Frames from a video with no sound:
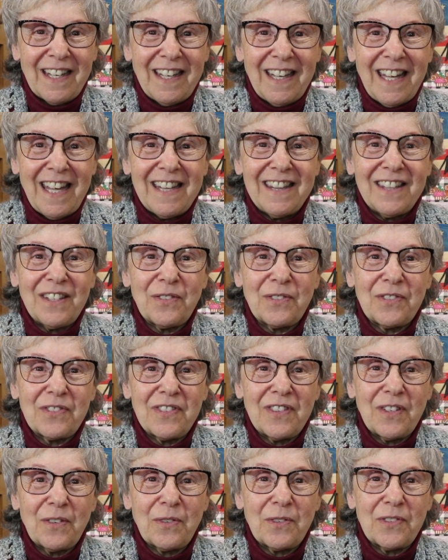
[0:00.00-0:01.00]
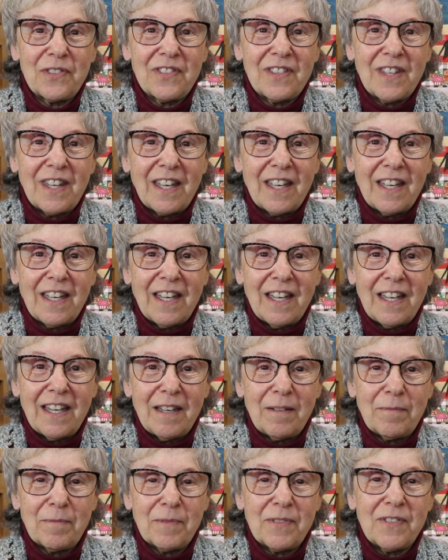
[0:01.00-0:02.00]
And there's
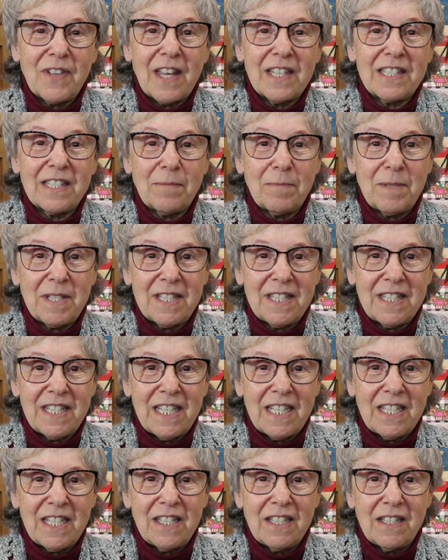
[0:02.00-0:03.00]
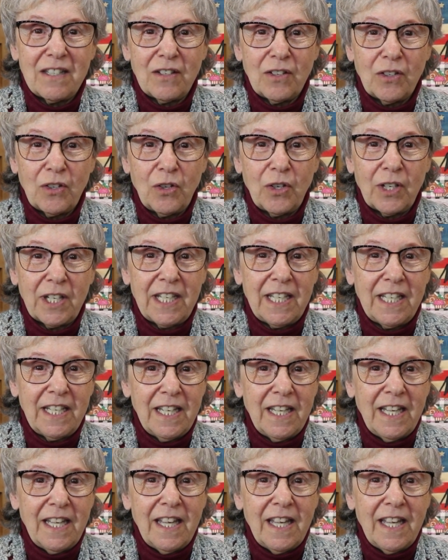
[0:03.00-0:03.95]
the sesame seed cookie,